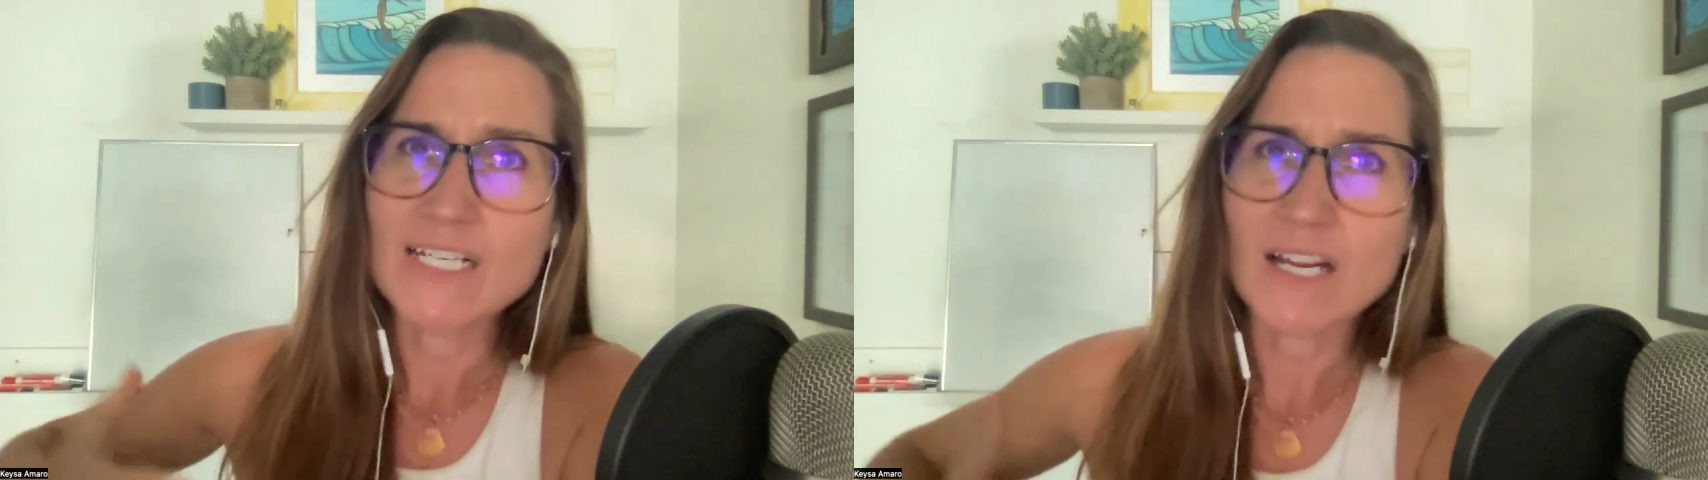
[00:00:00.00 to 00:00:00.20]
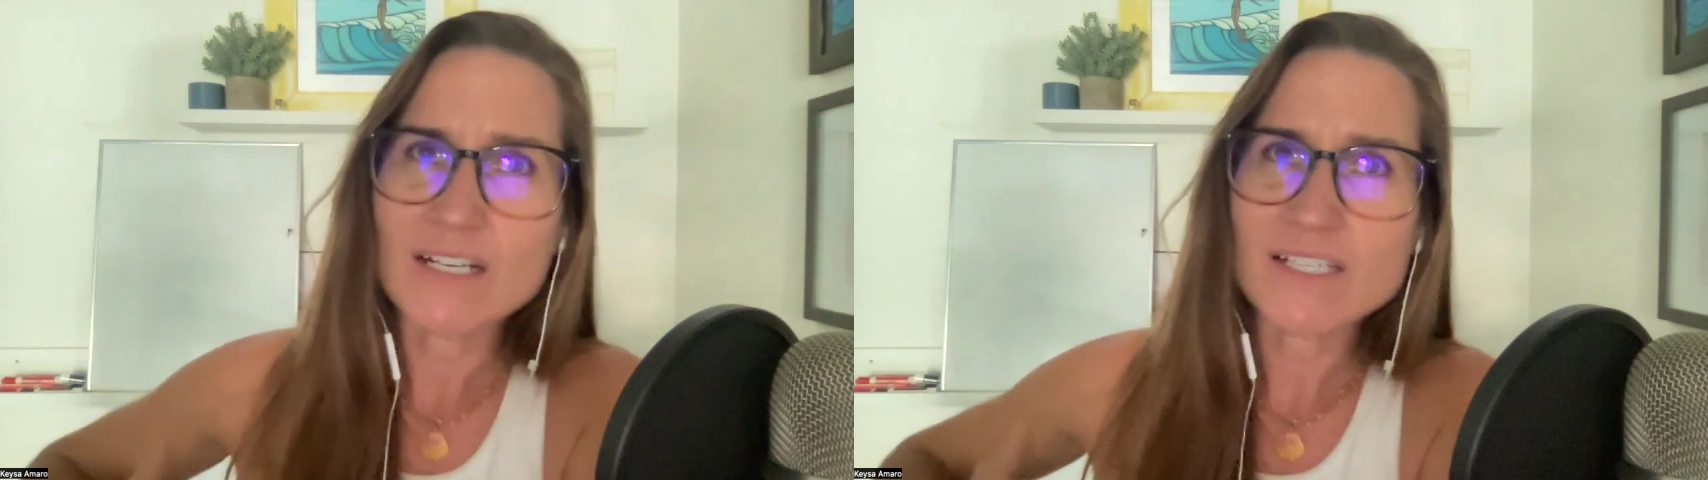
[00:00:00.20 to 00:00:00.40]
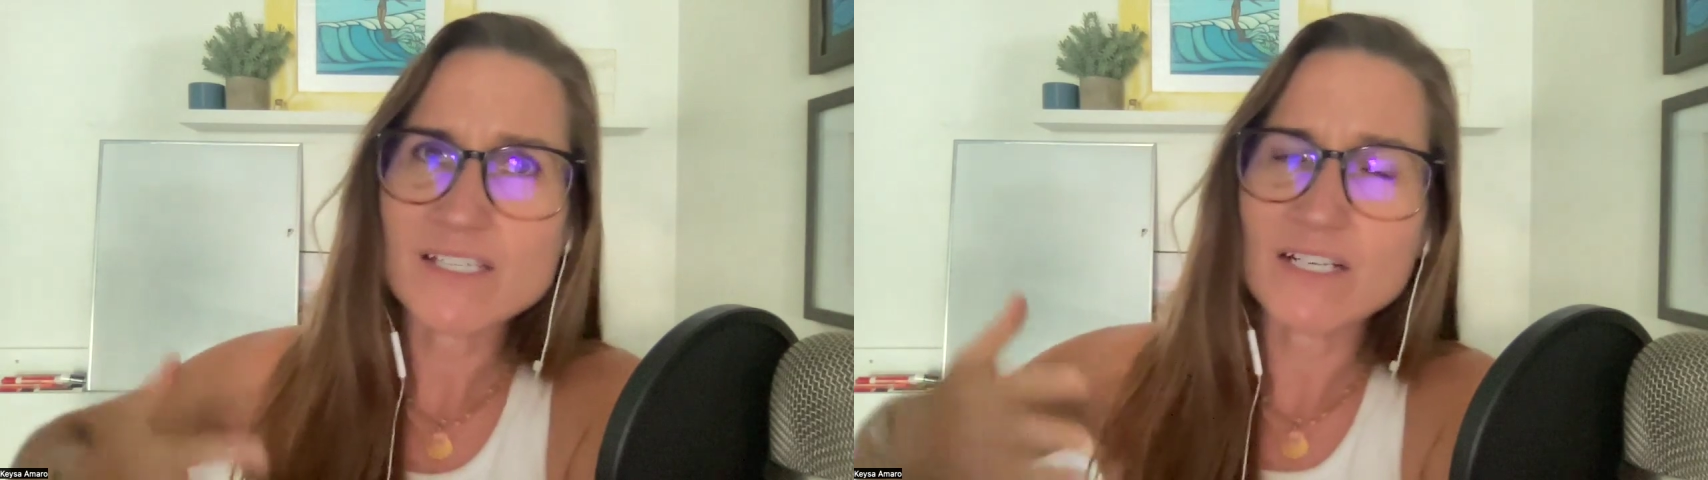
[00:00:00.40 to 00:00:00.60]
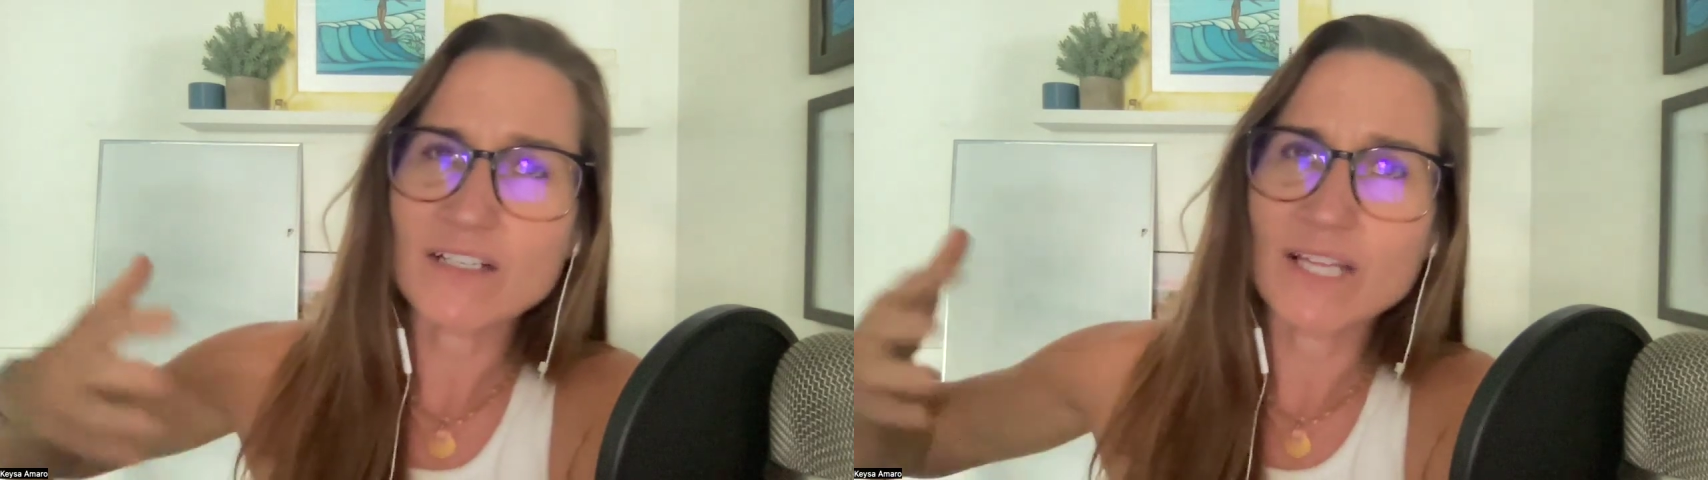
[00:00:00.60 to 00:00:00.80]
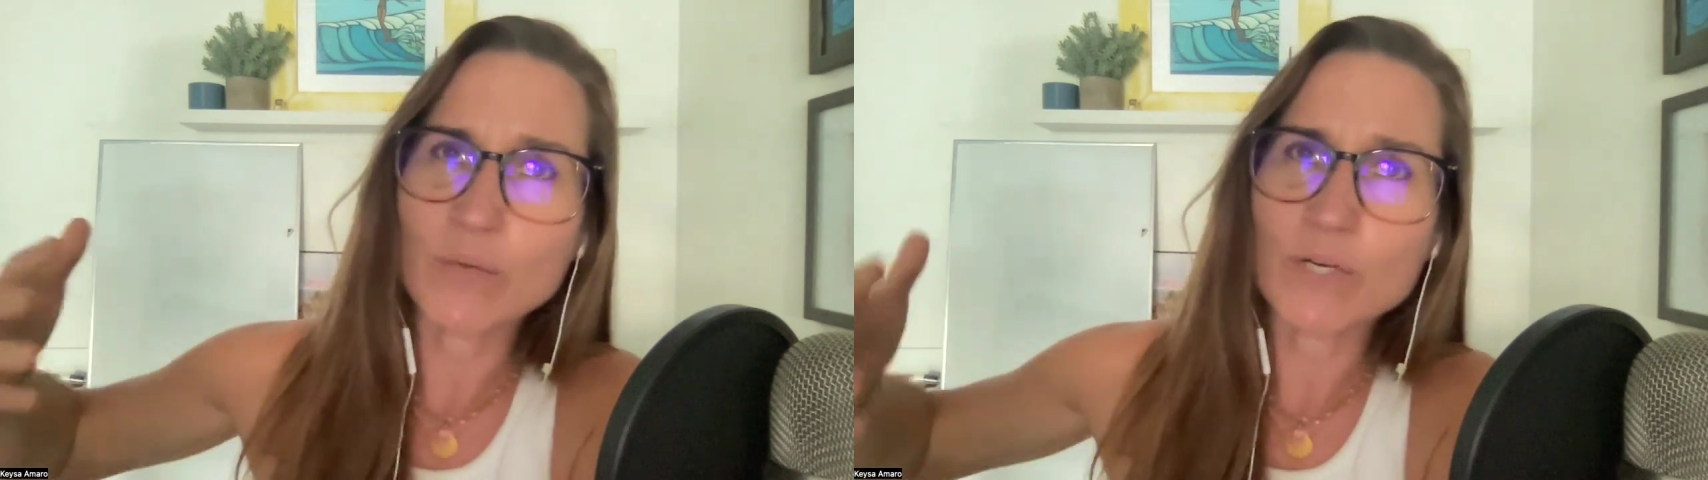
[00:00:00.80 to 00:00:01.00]
not
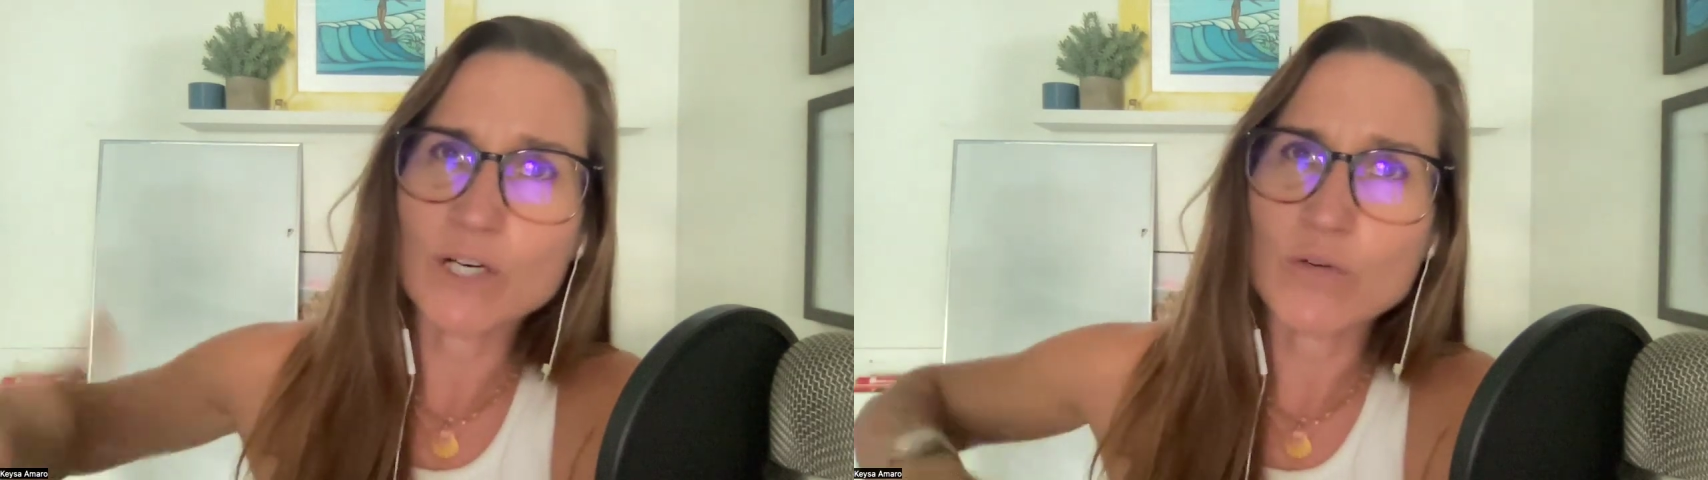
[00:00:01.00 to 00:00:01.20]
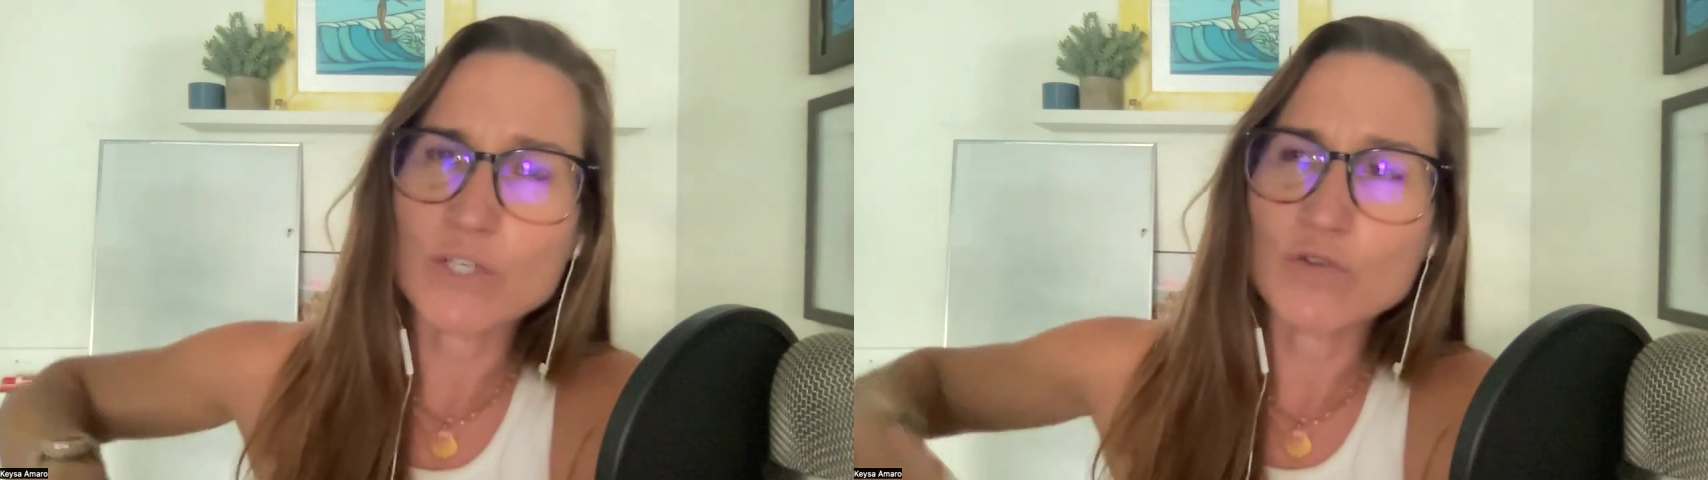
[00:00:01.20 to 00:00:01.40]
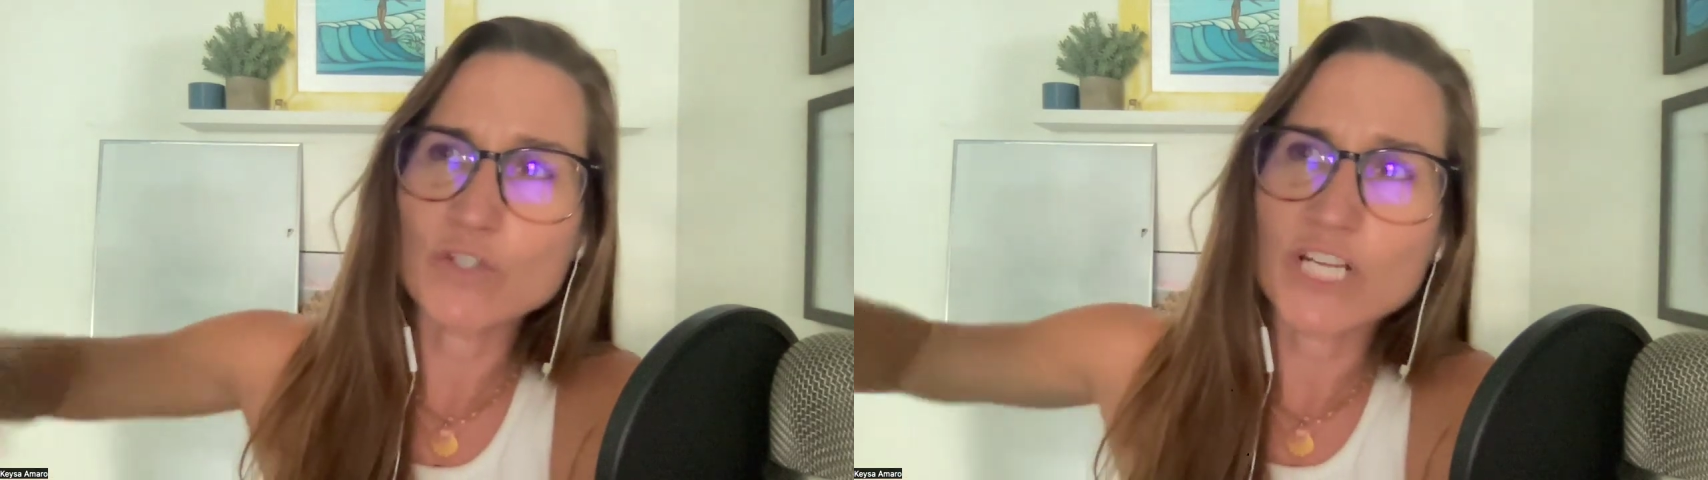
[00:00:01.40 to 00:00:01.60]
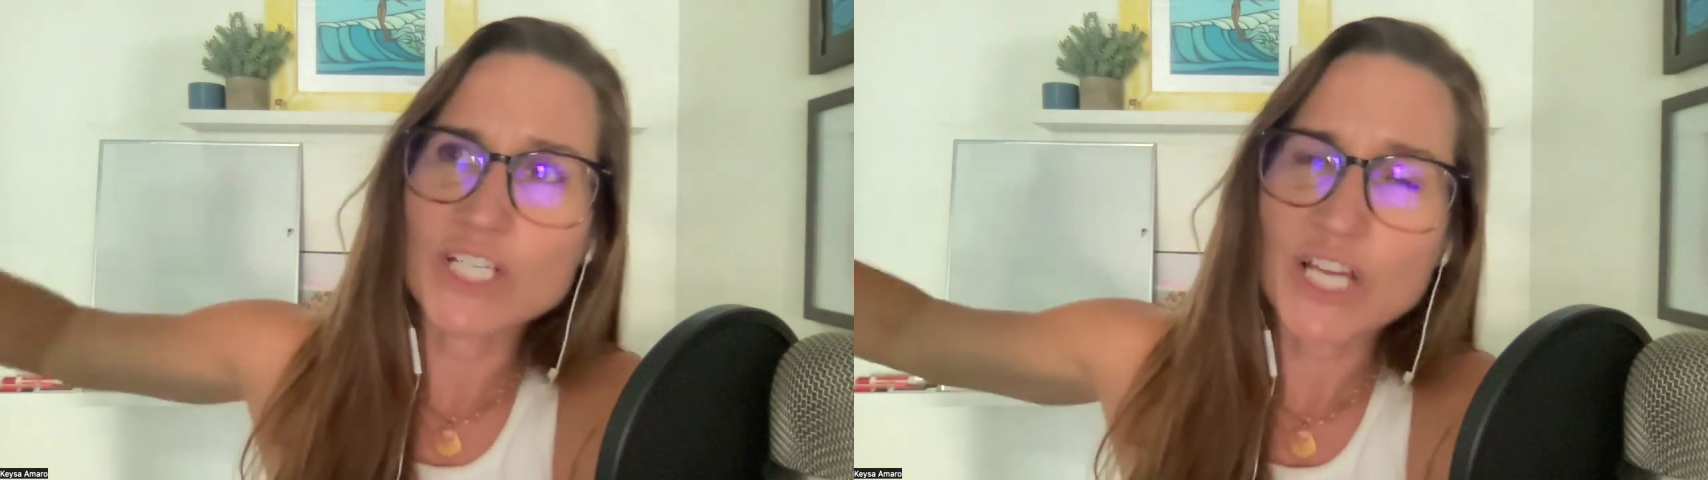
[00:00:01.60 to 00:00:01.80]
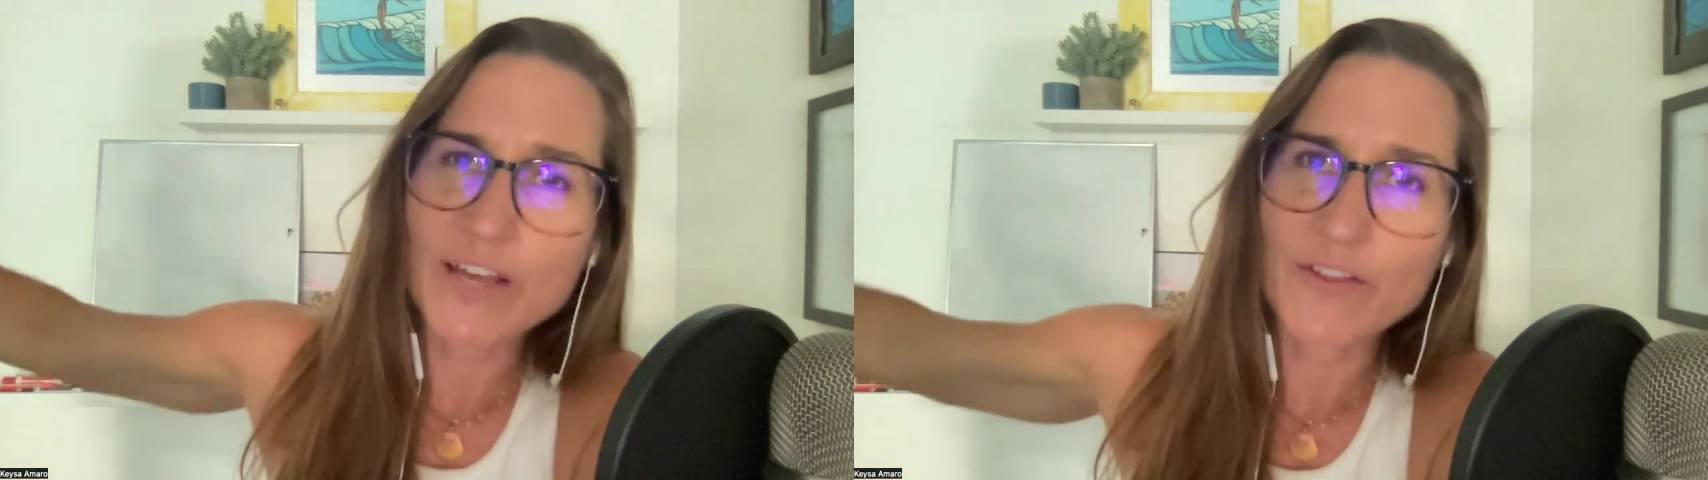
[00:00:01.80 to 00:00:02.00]
necessarily that we are going to
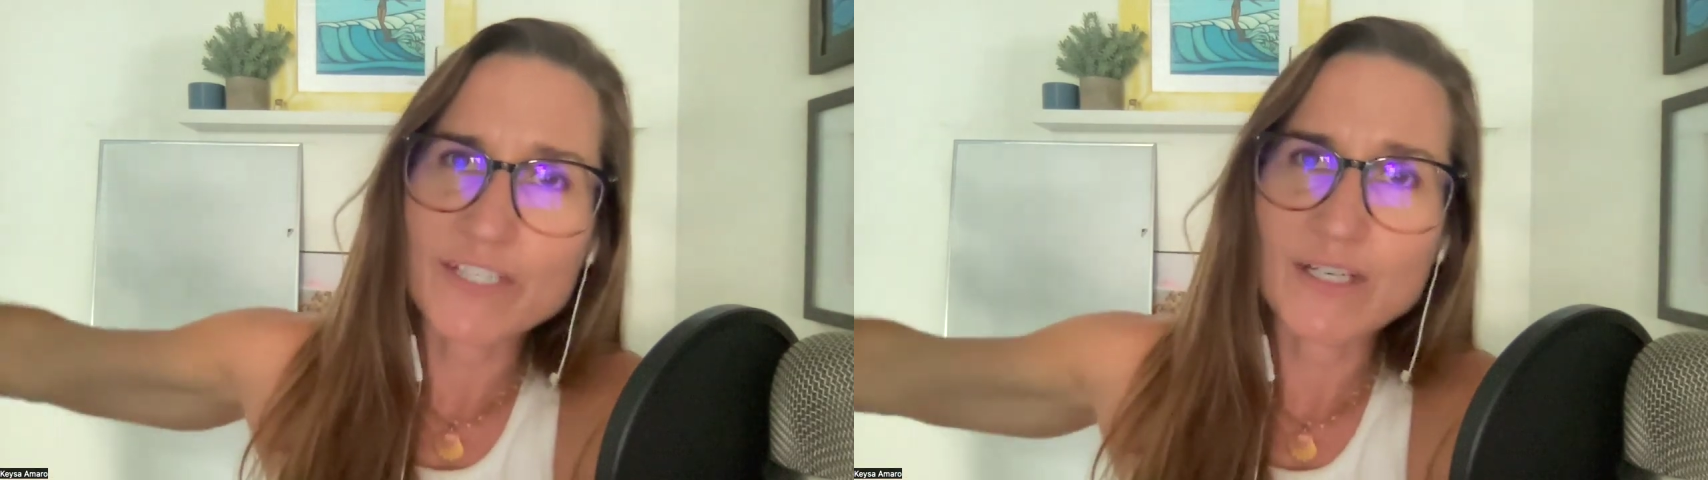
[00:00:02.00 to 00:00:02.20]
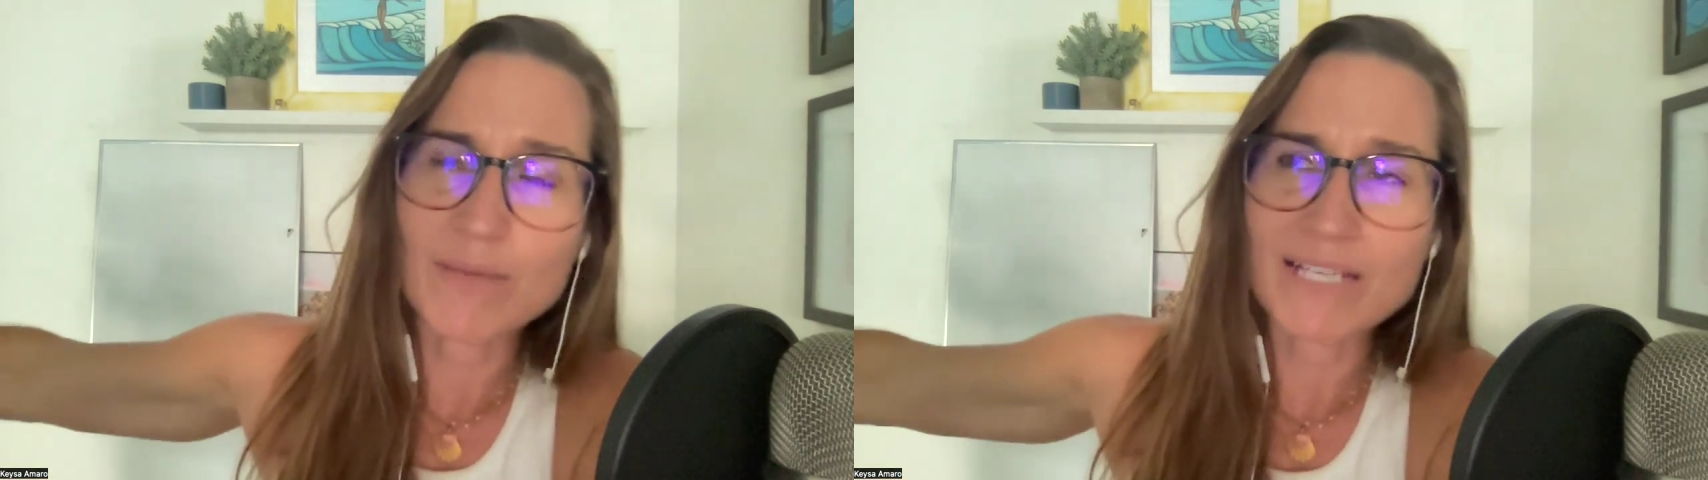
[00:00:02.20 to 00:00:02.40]
change healthism